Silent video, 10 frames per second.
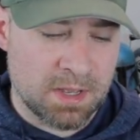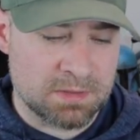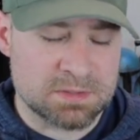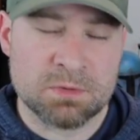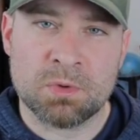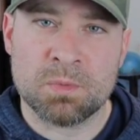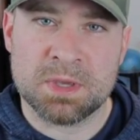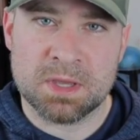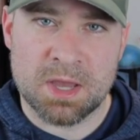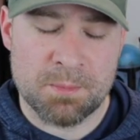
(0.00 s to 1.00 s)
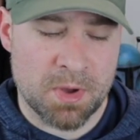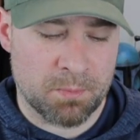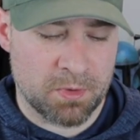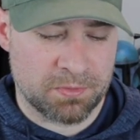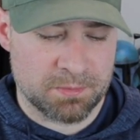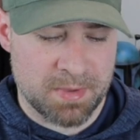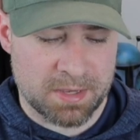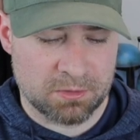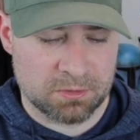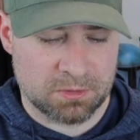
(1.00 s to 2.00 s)
and see what we can come up with to
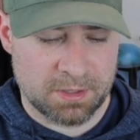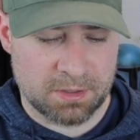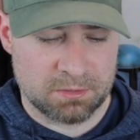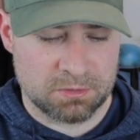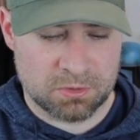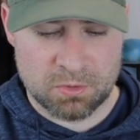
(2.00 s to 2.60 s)
make it look like look